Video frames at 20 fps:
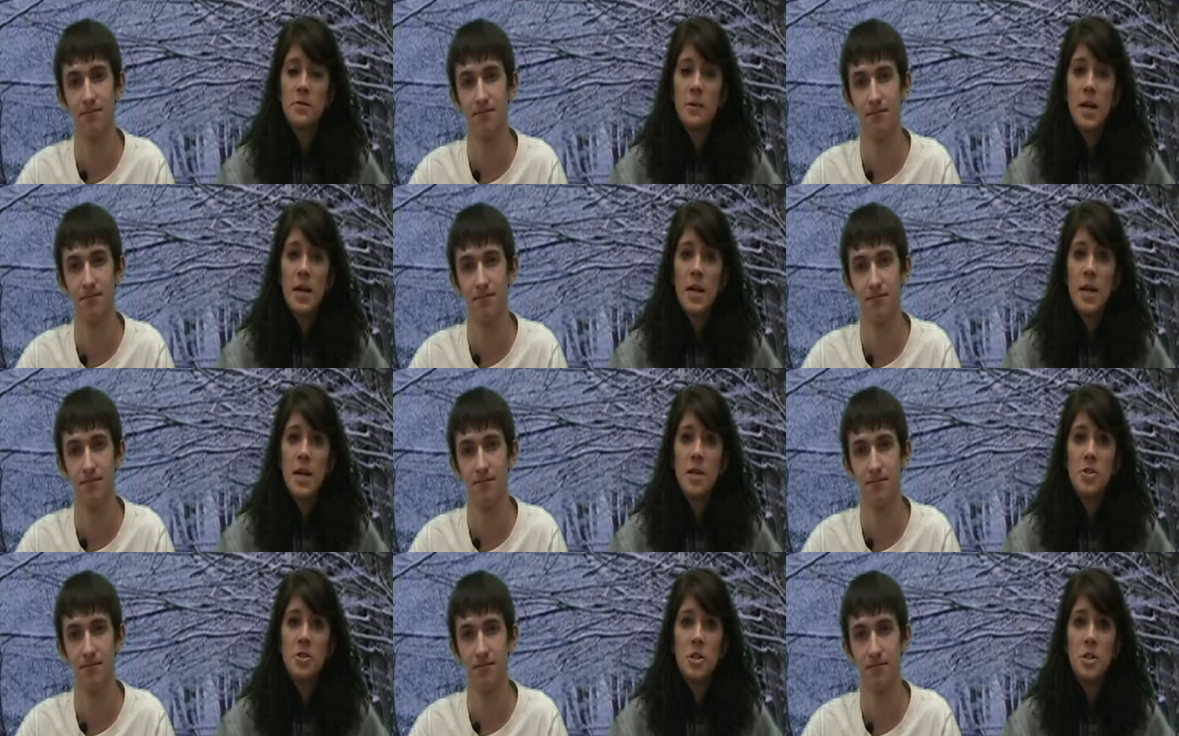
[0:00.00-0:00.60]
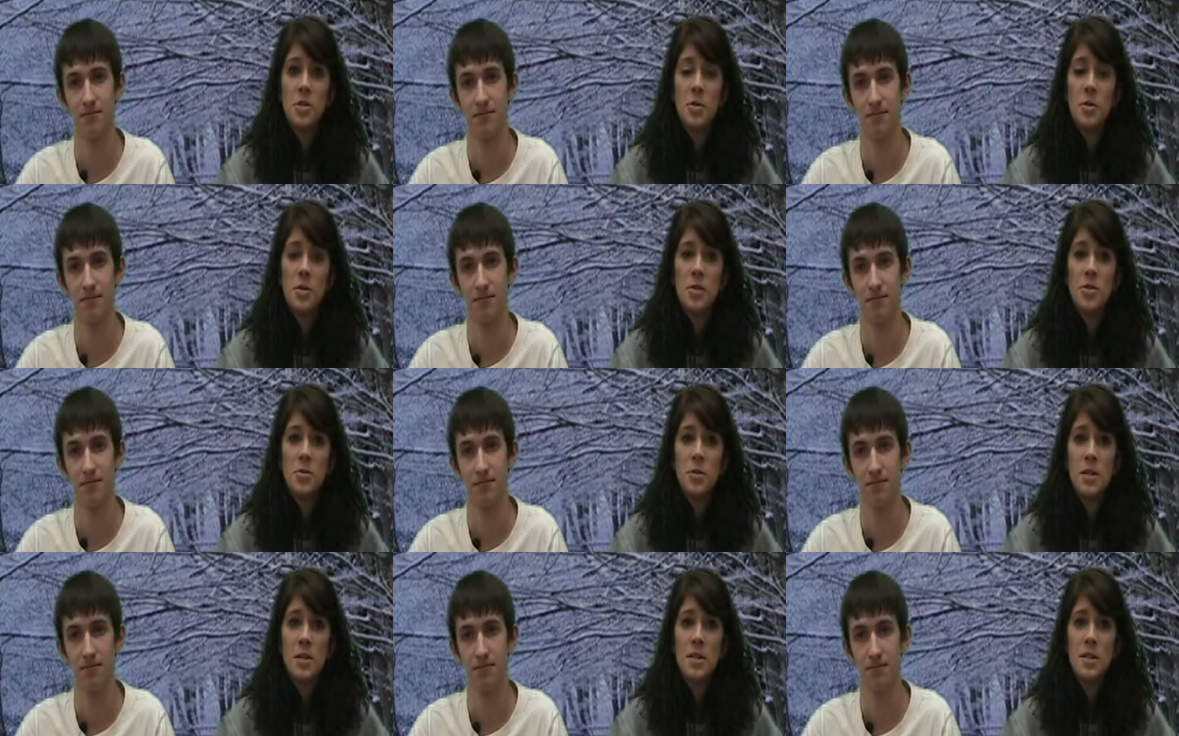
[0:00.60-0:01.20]
Speaker 1: Friday, January
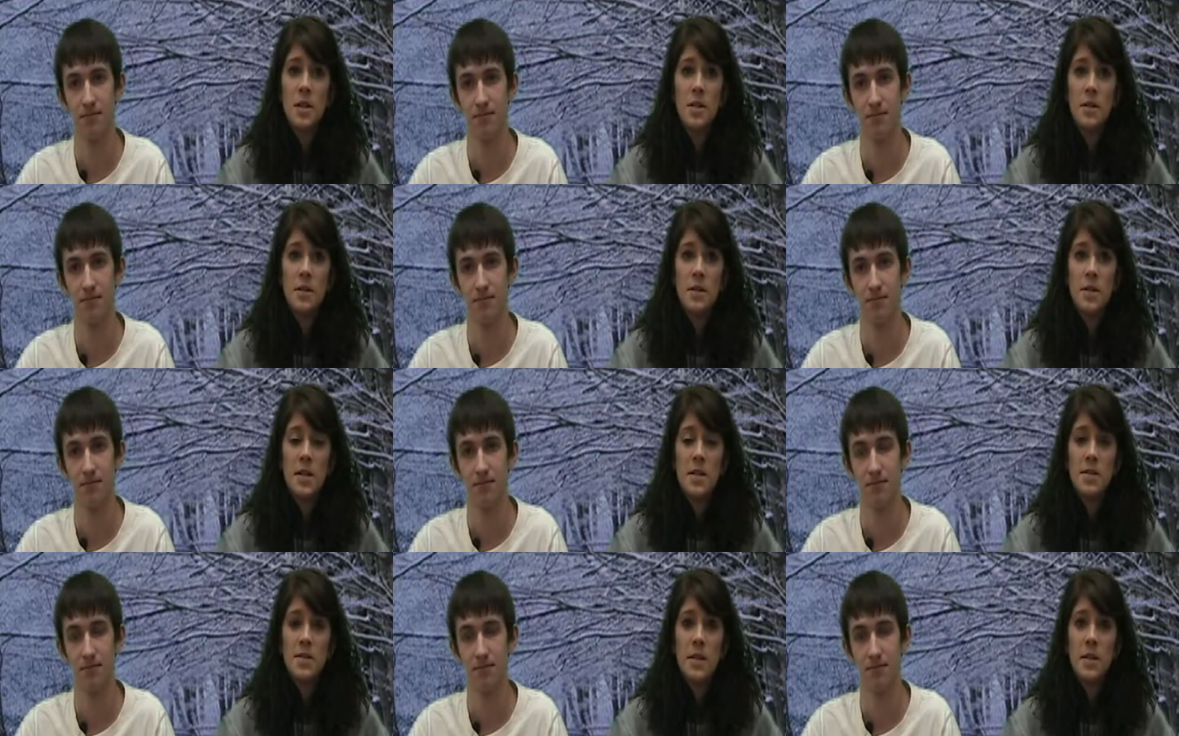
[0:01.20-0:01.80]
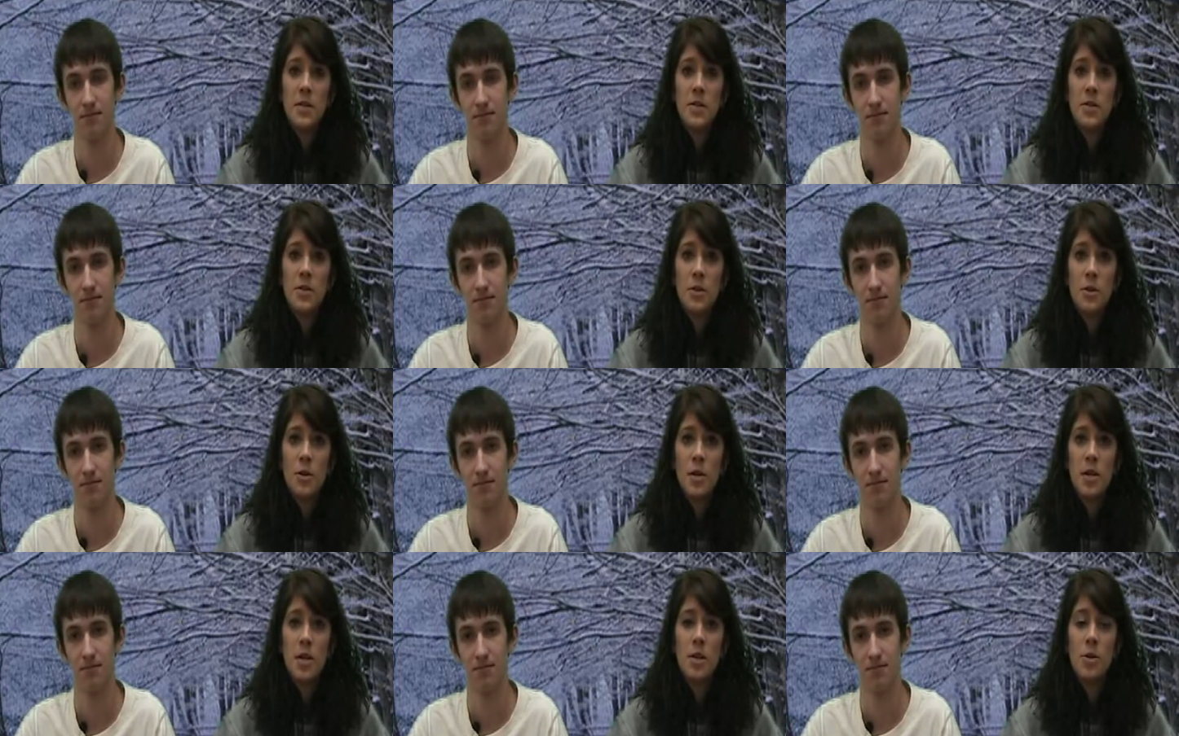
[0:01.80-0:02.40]
27th at
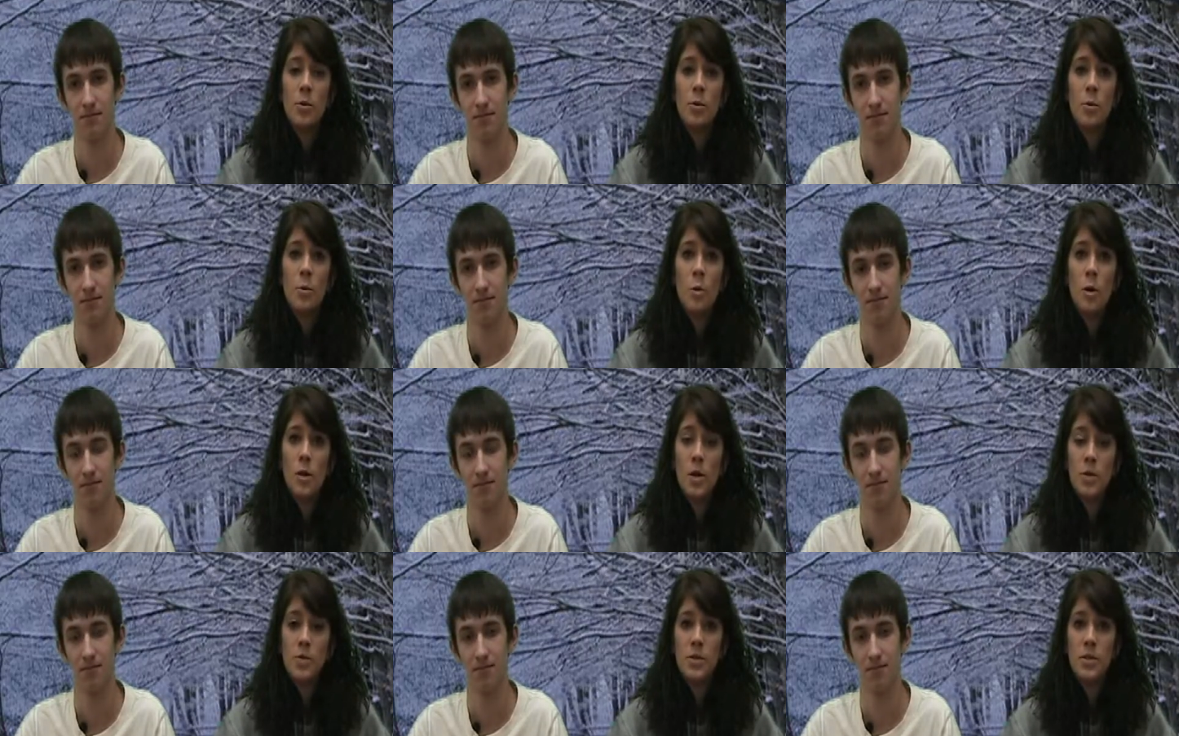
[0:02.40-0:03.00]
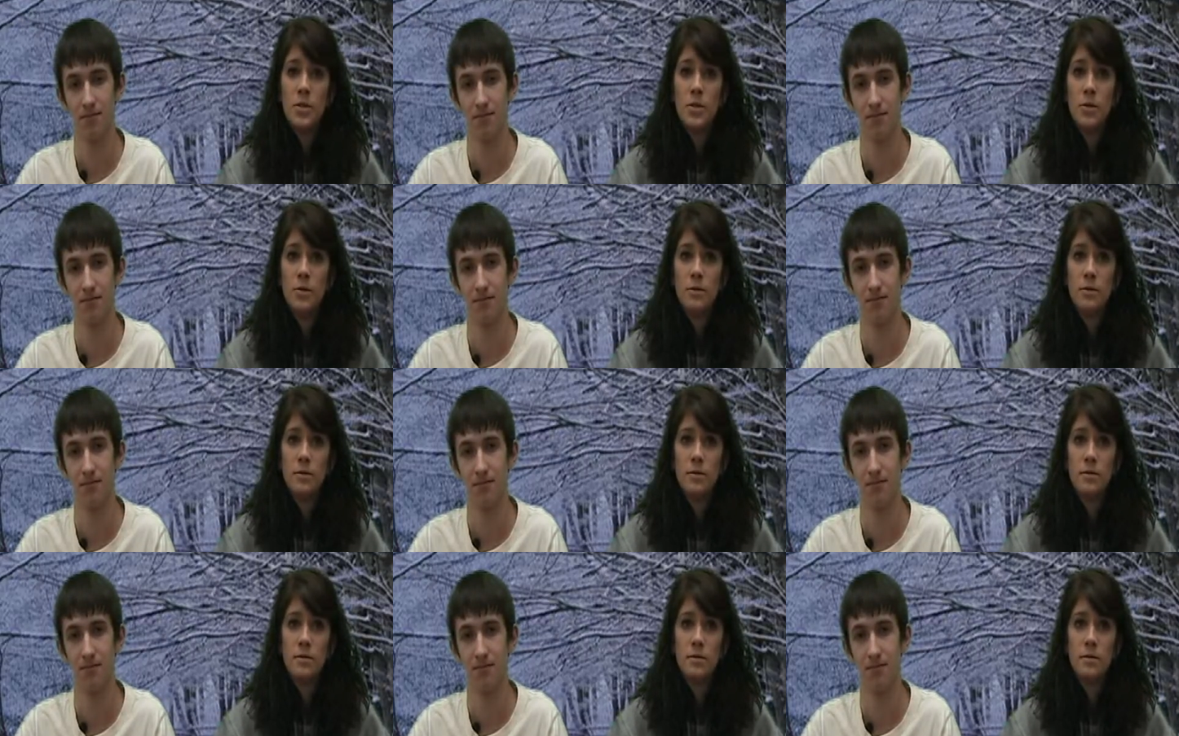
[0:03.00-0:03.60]
7.30 in room 102.
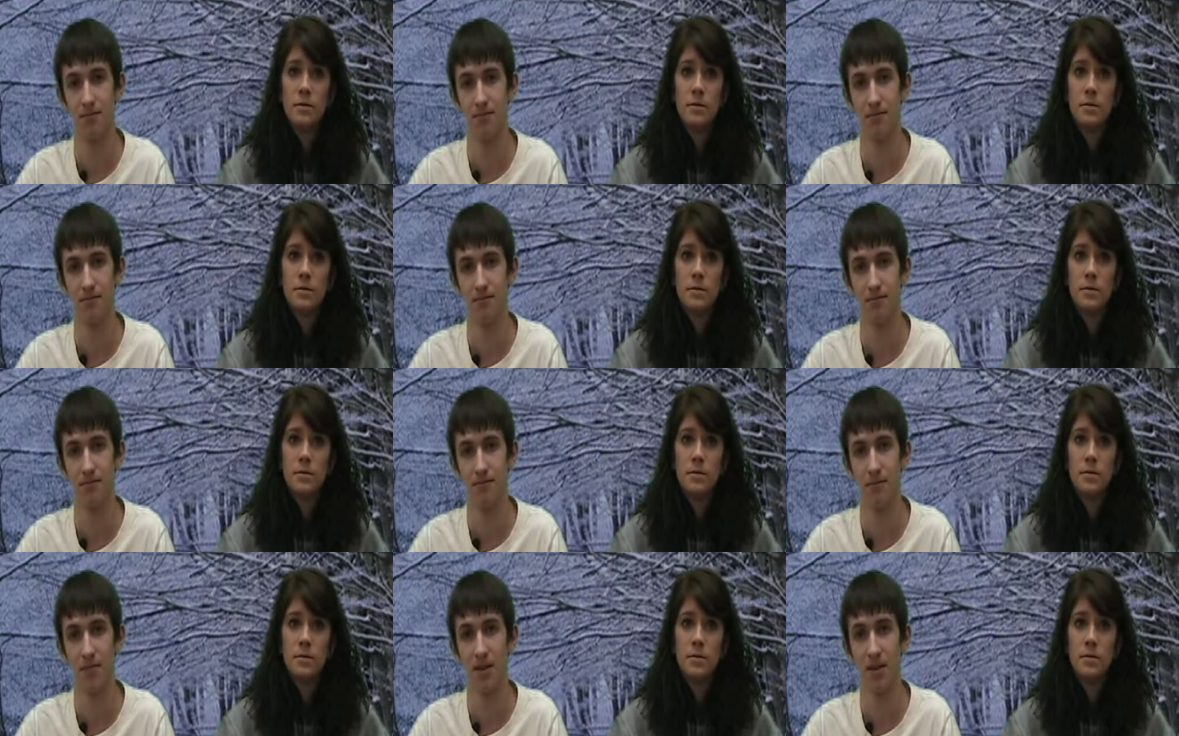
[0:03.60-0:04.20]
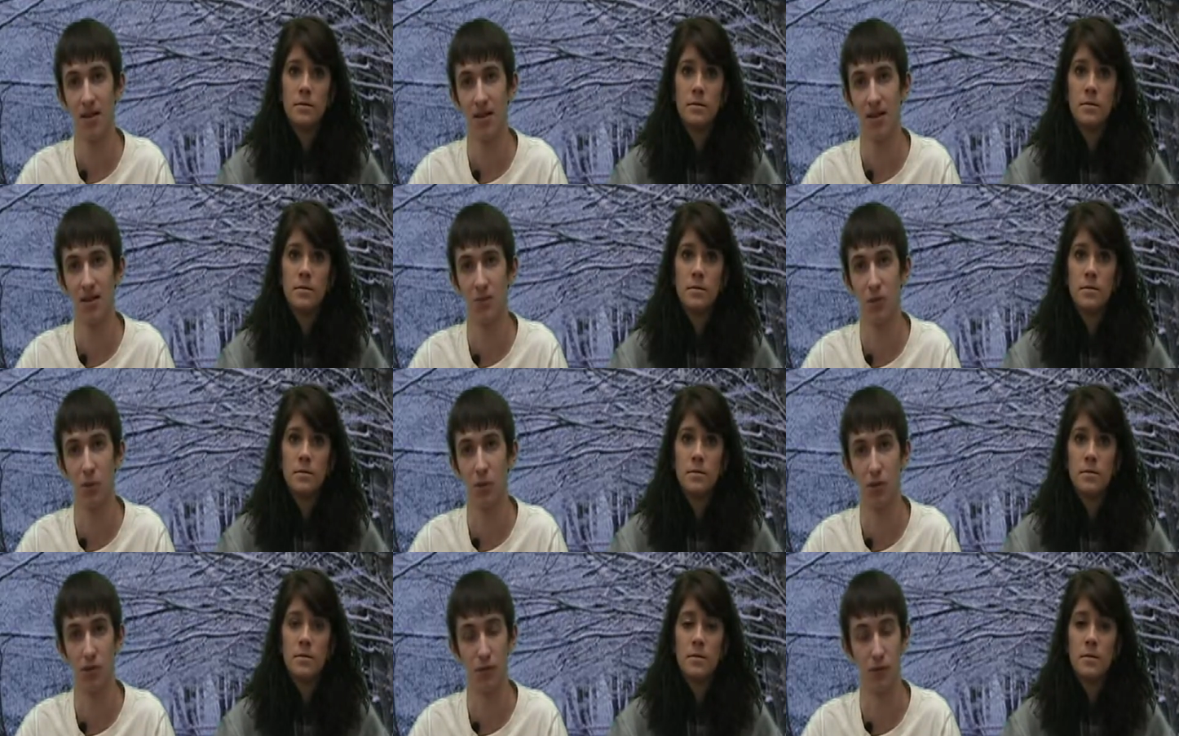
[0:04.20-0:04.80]

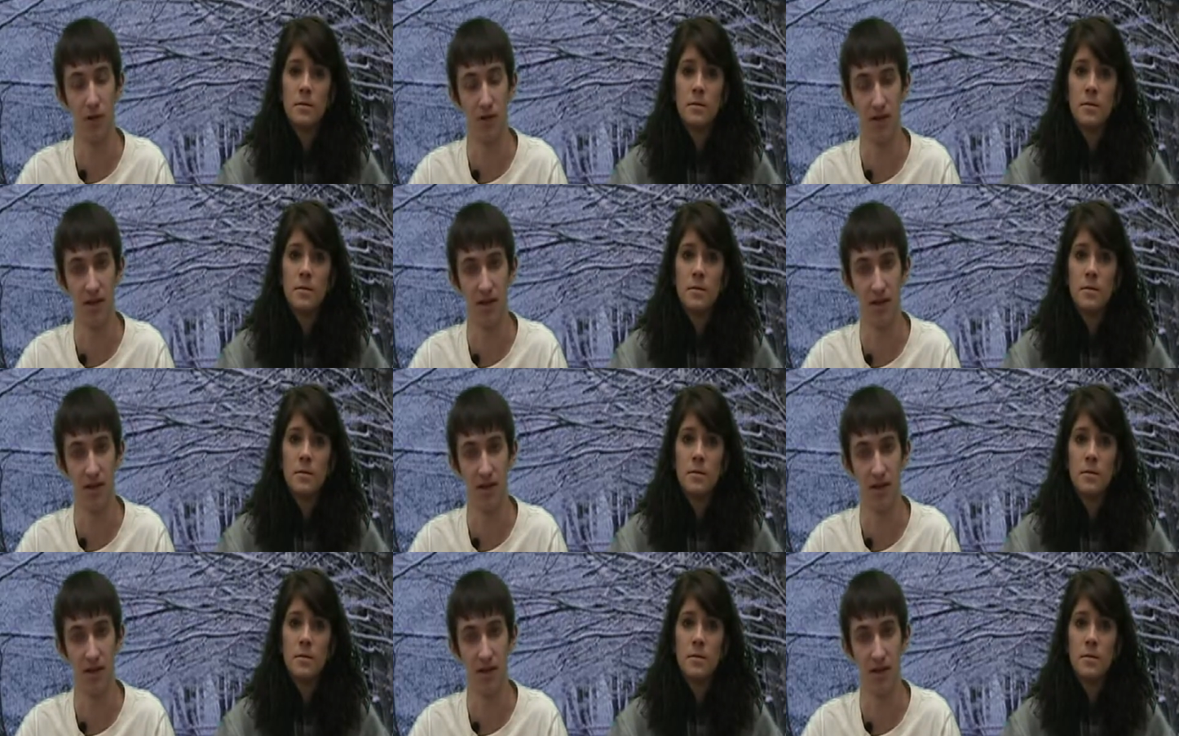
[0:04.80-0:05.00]
Speaker 2: Sports for